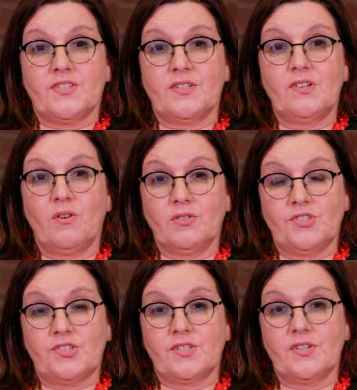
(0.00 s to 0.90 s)
to
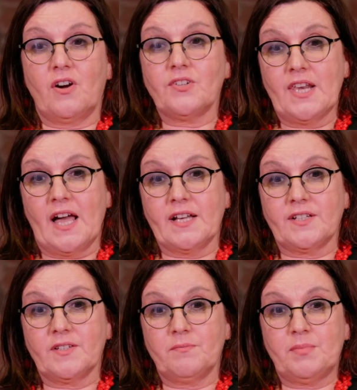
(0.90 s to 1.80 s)
launch an
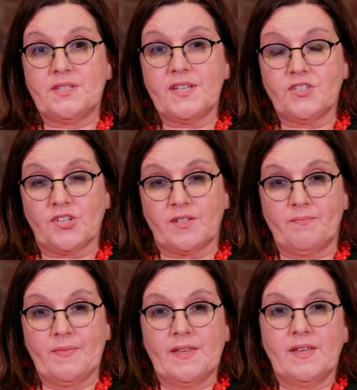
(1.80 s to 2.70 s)
online
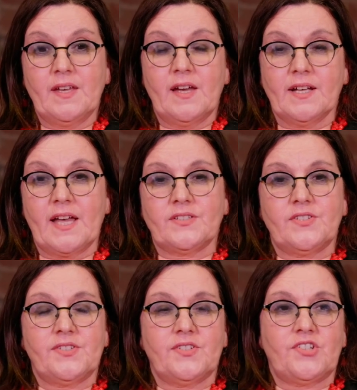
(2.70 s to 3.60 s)
petition
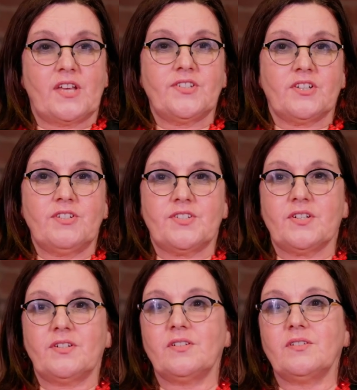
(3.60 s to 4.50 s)
against
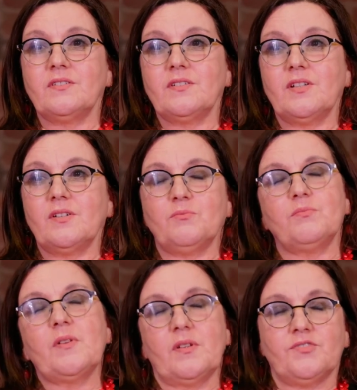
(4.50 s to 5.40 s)
gender-critical,
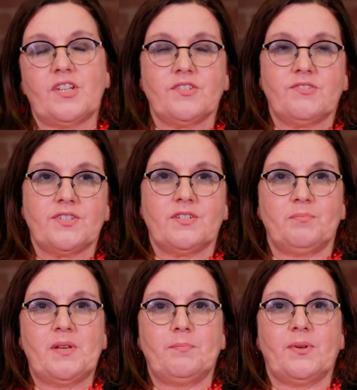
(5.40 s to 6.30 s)
and gender-critical
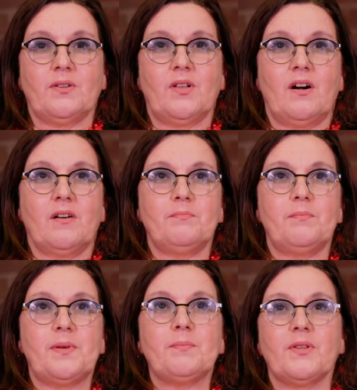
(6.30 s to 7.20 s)
people are
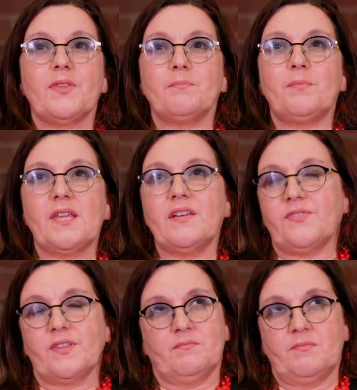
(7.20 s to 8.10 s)
people that
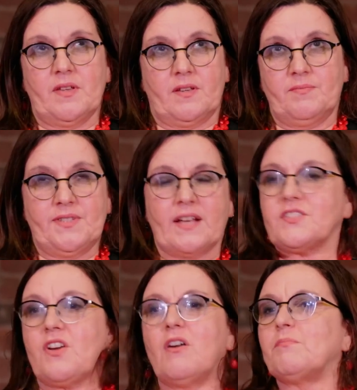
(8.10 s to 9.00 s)
believe that
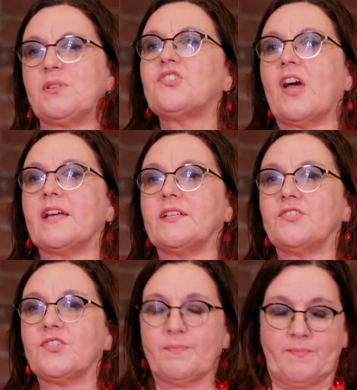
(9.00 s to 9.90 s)
sex can't be
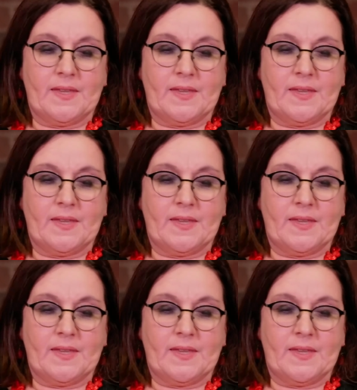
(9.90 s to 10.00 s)
changed,